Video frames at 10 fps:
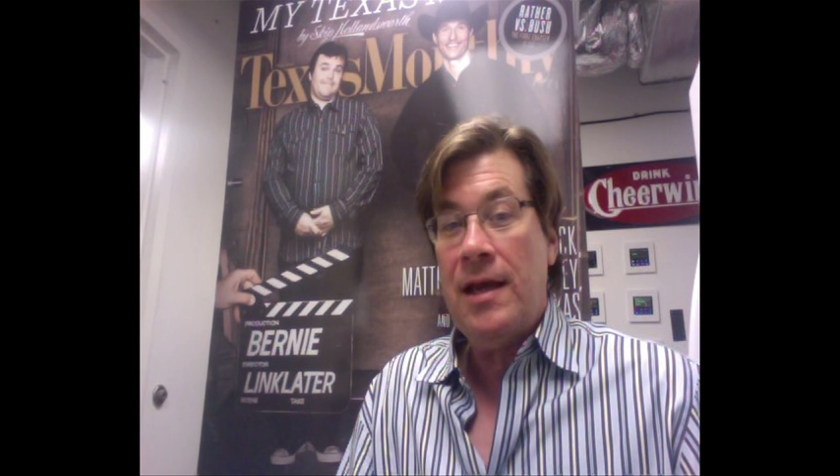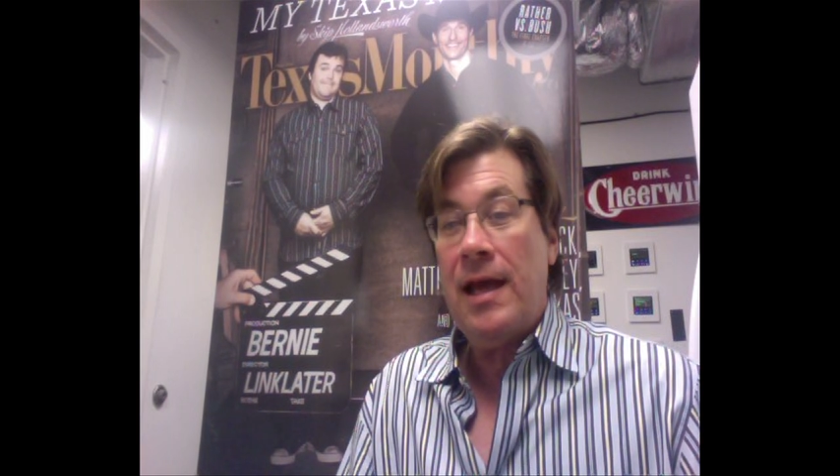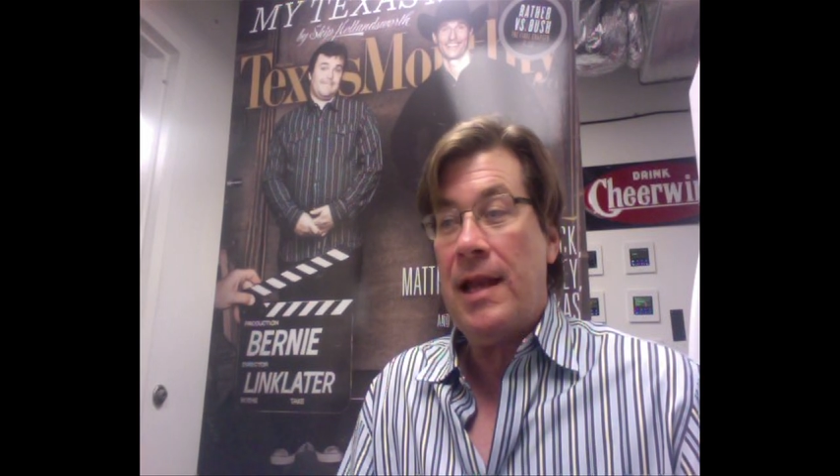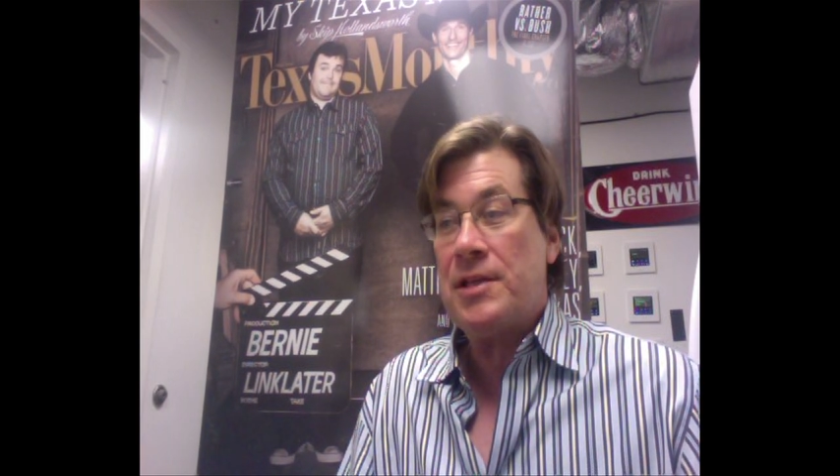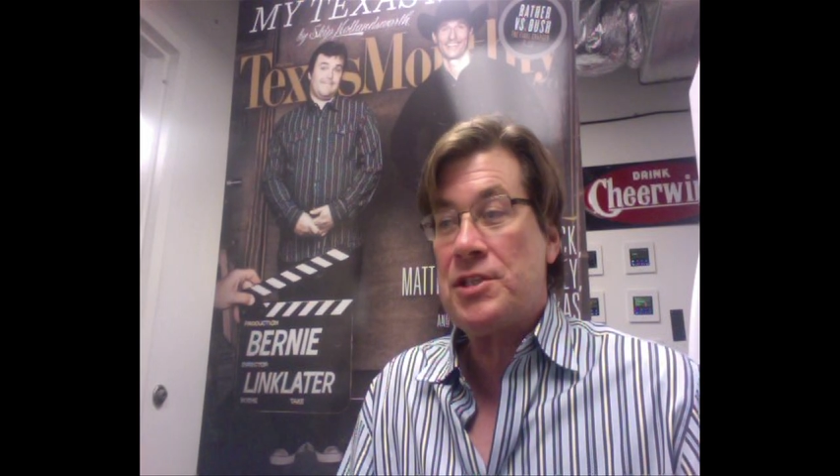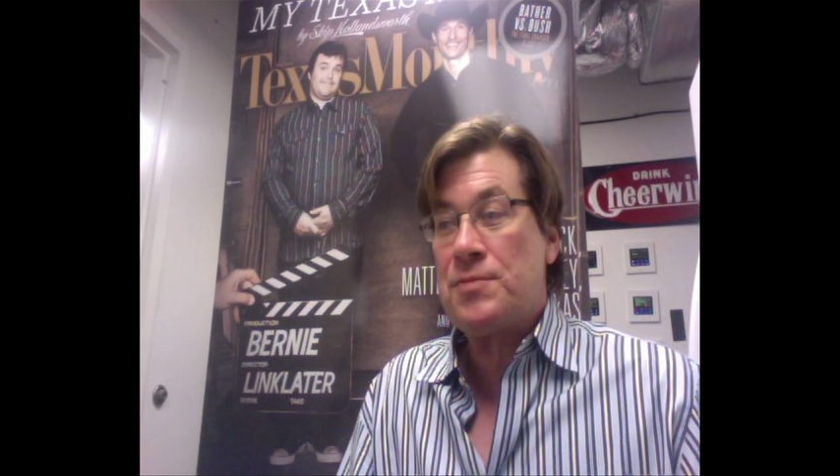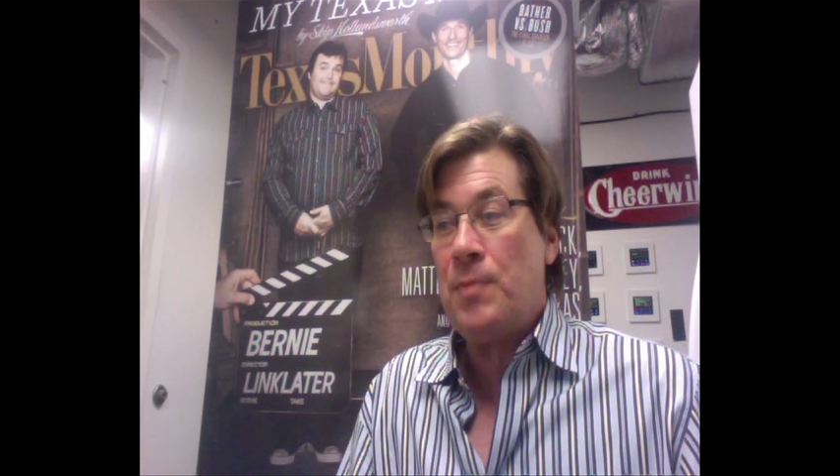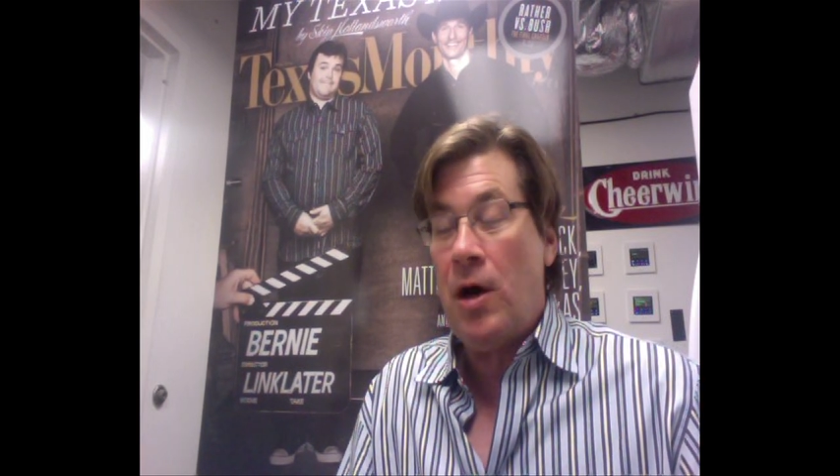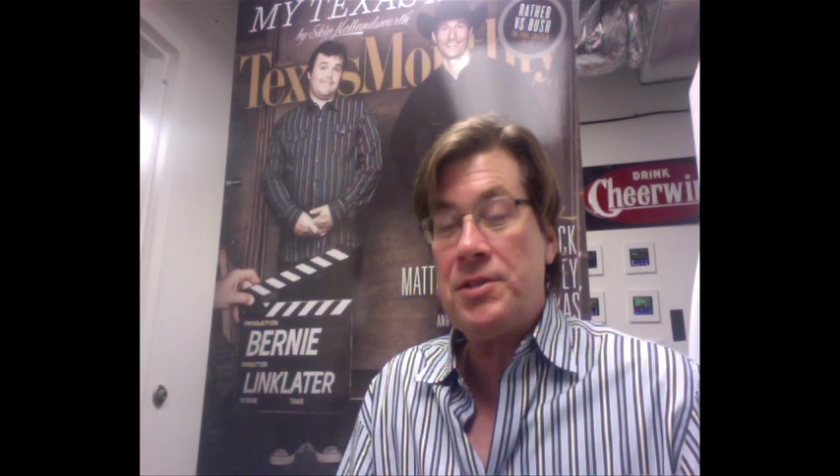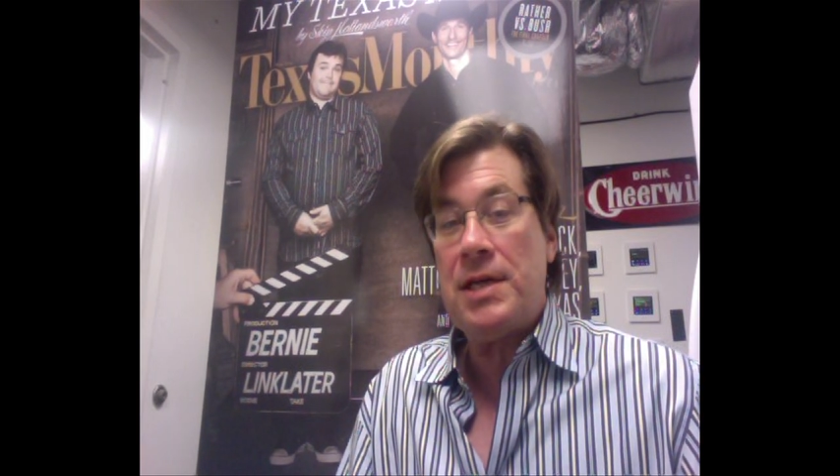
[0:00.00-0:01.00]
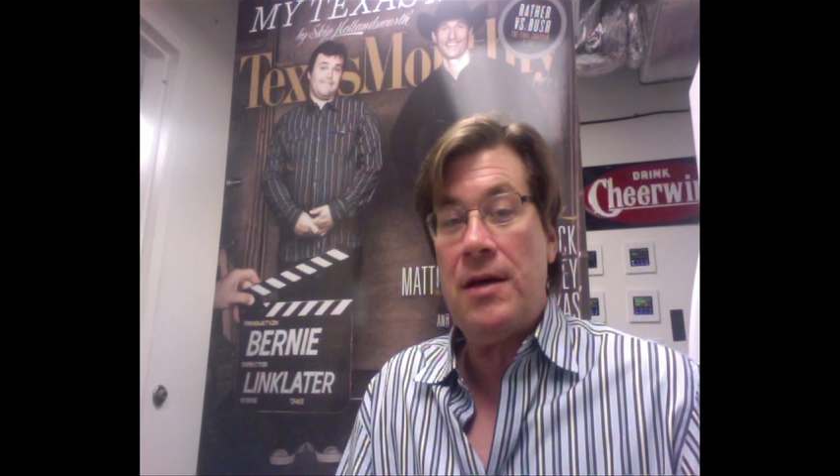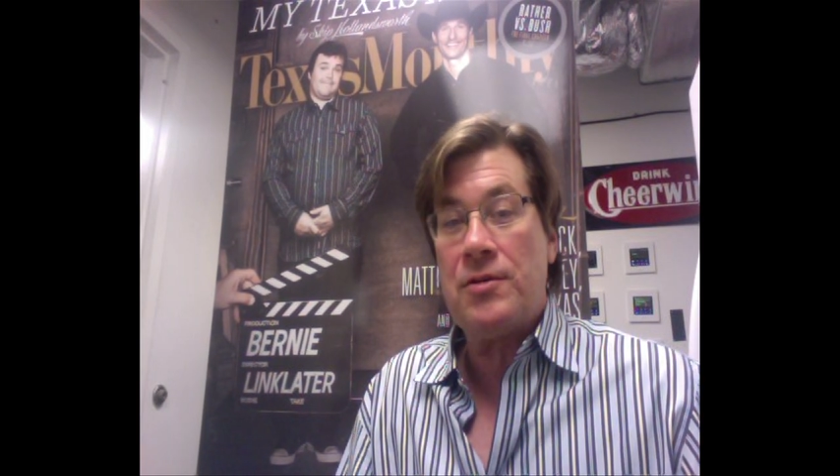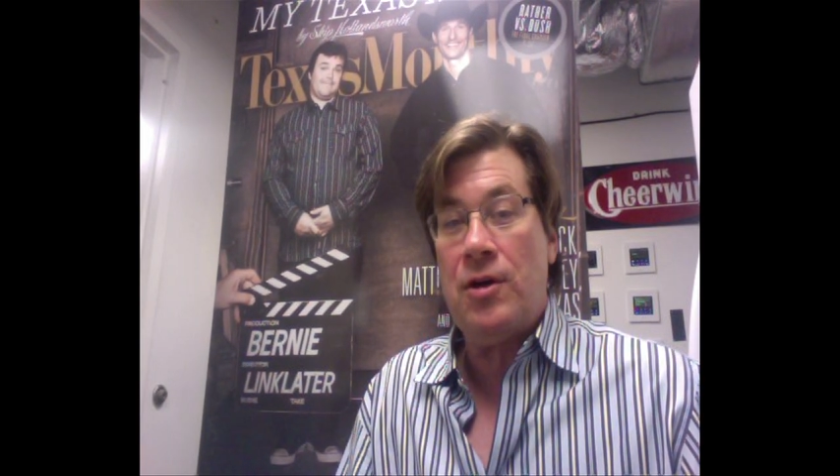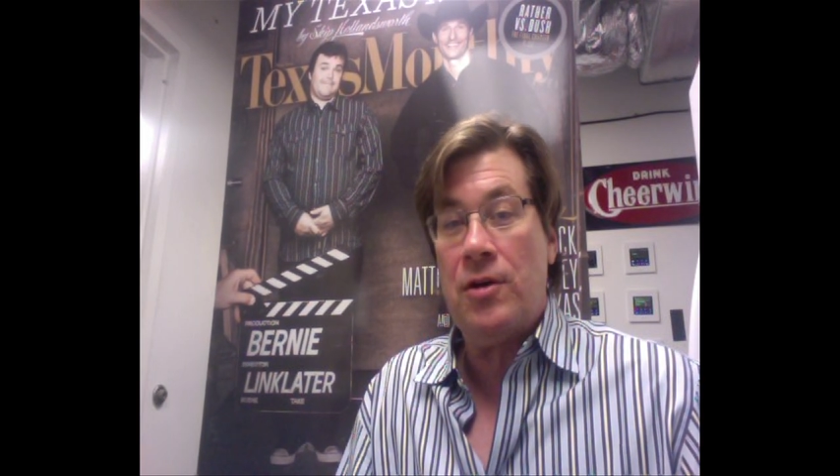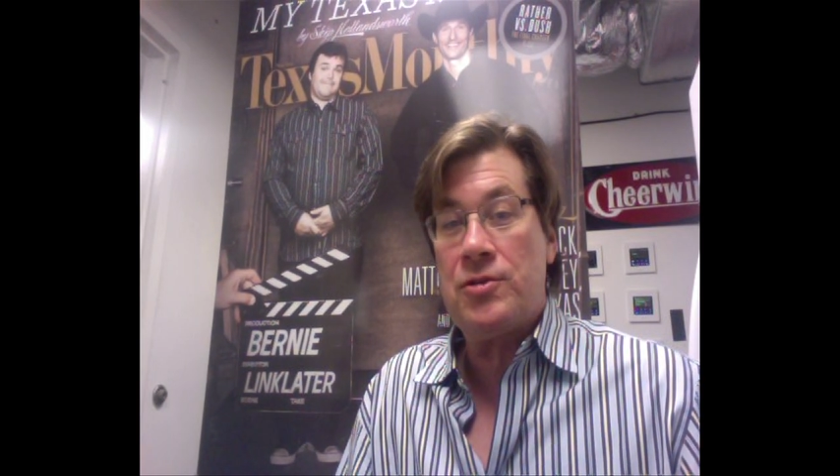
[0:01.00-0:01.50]
at a small town
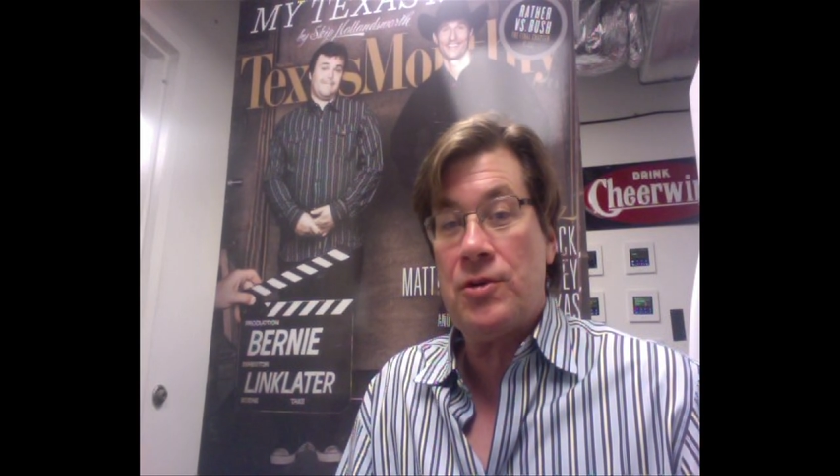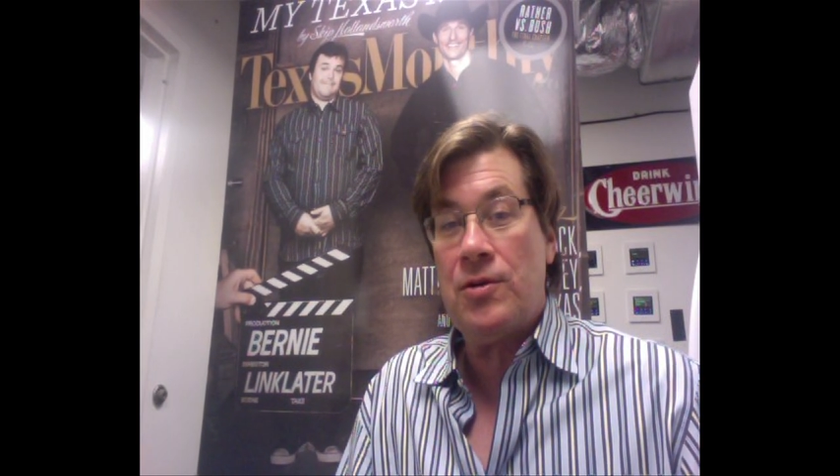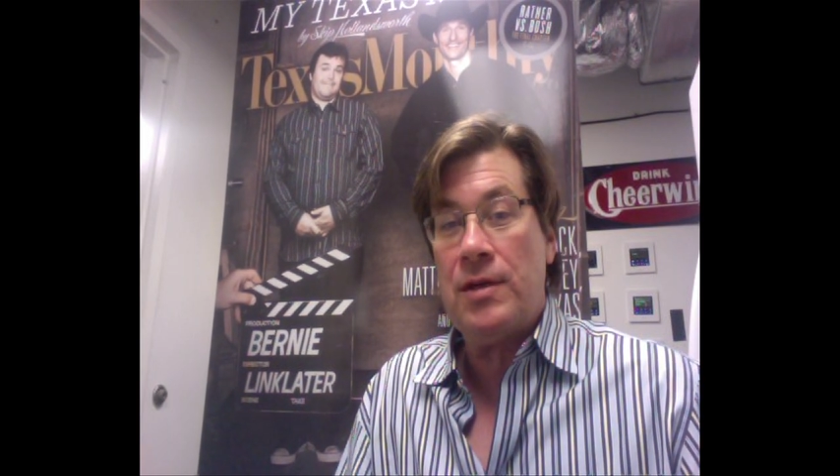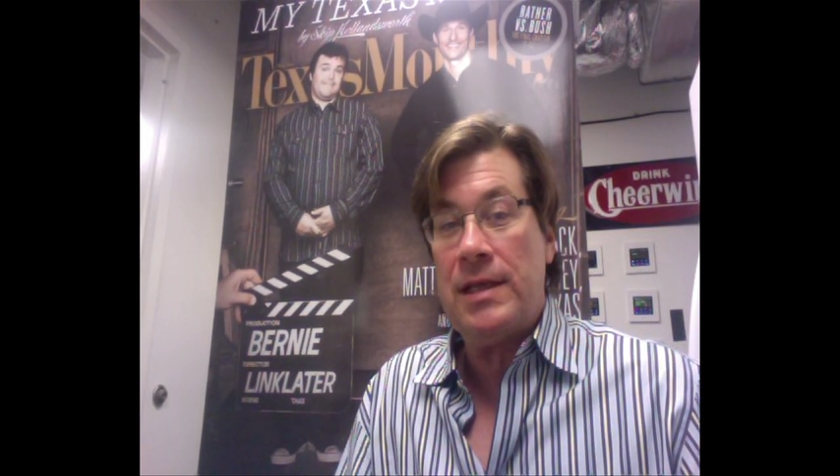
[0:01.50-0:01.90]
culture